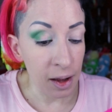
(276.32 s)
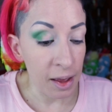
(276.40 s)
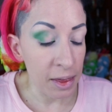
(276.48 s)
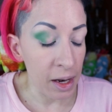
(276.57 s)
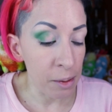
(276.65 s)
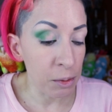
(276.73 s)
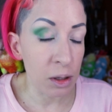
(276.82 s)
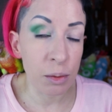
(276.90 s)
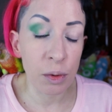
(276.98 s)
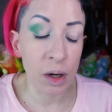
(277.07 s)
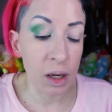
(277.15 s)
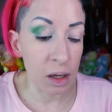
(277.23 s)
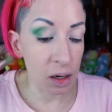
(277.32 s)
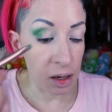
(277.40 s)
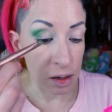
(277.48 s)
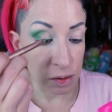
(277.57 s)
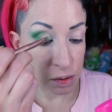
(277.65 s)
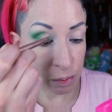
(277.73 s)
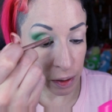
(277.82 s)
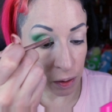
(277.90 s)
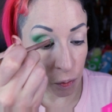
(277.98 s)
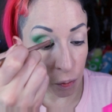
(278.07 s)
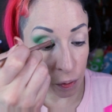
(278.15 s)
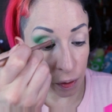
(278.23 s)
And then I'm gonna bring it into my
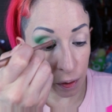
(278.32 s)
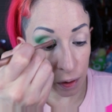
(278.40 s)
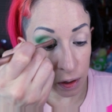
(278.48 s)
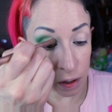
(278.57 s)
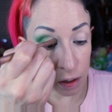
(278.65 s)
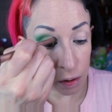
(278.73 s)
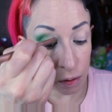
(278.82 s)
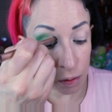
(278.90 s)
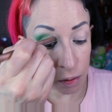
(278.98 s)
corner here.